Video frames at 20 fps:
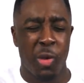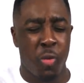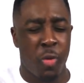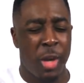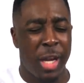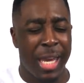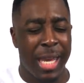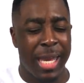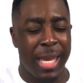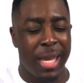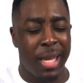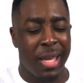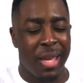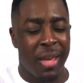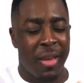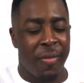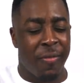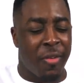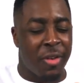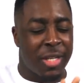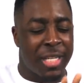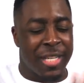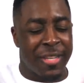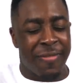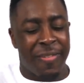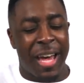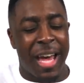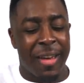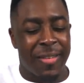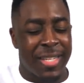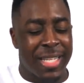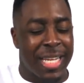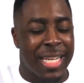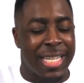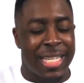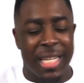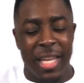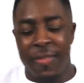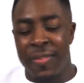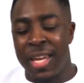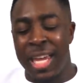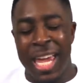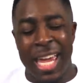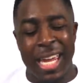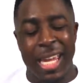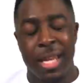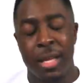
3, verses 5, 6, 7,